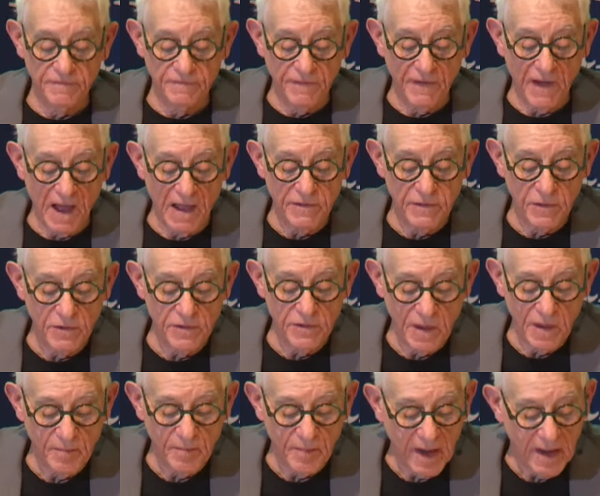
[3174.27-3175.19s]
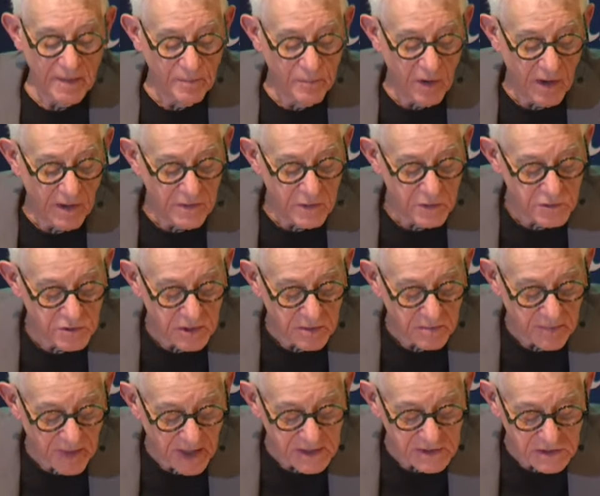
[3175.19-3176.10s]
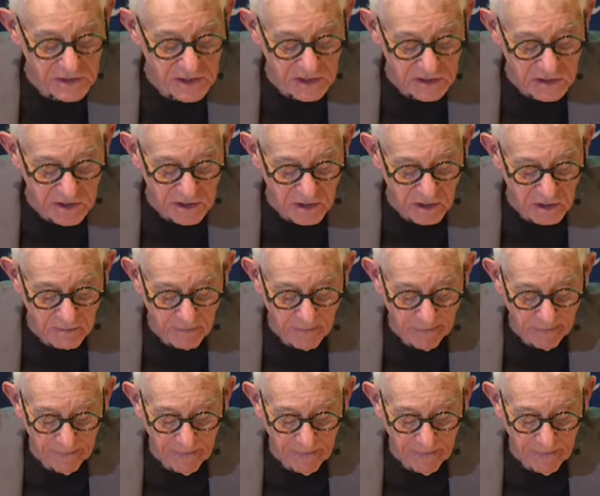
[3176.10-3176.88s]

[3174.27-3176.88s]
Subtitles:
father than my brothers and my sister,